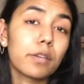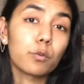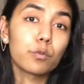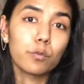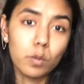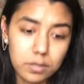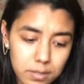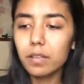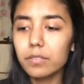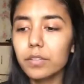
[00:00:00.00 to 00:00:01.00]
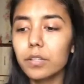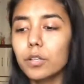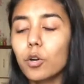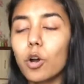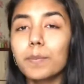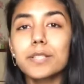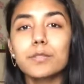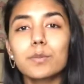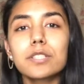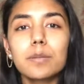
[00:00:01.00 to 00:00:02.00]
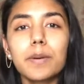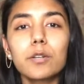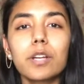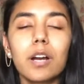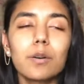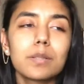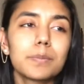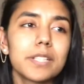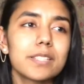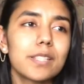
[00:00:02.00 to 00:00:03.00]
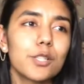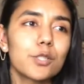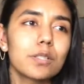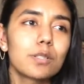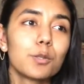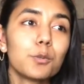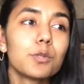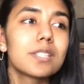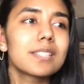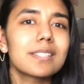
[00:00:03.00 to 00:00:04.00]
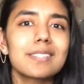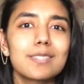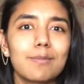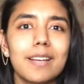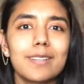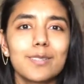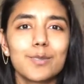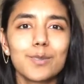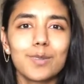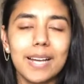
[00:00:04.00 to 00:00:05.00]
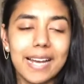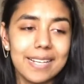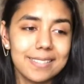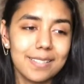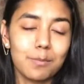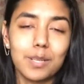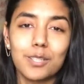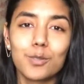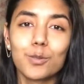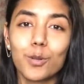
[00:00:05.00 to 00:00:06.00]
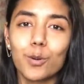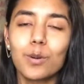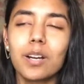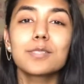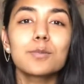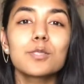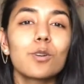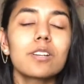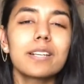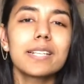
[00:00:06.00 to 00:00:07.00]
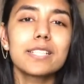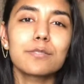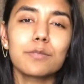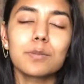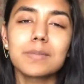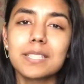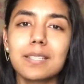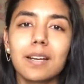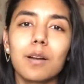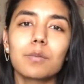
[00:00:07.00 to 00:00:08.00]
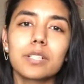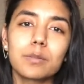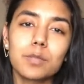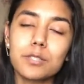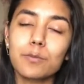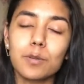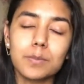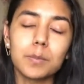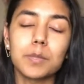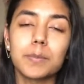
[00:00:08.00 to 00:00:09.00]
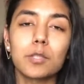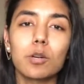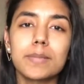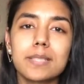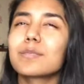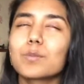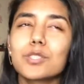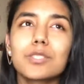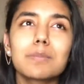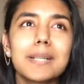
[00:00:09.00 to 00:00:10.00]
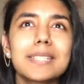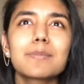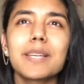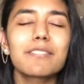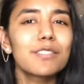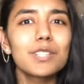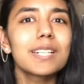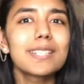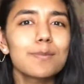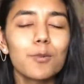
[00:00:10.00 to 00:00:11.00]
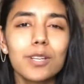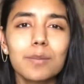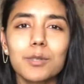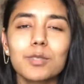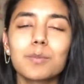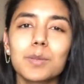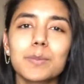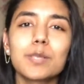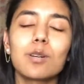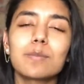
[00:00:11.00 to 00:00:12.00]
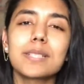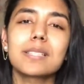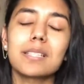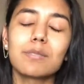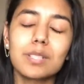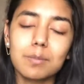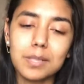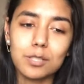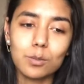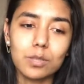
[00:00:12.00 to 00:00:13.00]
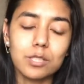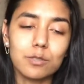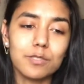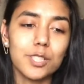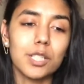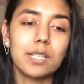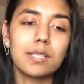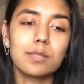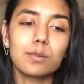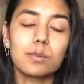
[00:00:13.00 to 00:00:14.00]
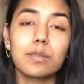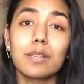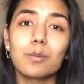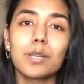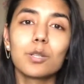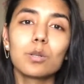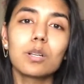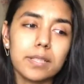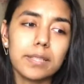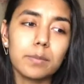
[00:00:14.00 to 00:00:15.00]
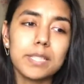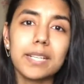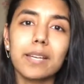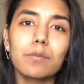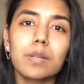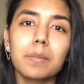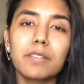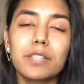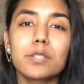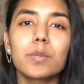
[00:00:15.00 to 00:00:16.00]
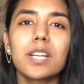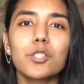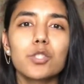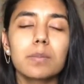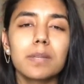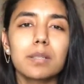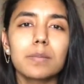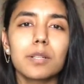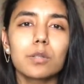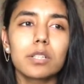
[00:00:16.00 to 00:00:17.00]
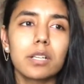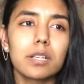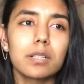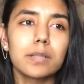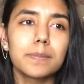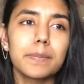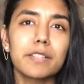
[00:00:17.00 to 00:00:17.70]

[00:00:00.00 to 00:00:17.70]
own fonts. The comics was about how appreciation loses its value as and when you grow. This was not released from this account, it was from the Purple Comics, which reminds me I've never really spoken about the Purple Comics even in my stories officially, so here we go. There was a time when my friends were nudging me about my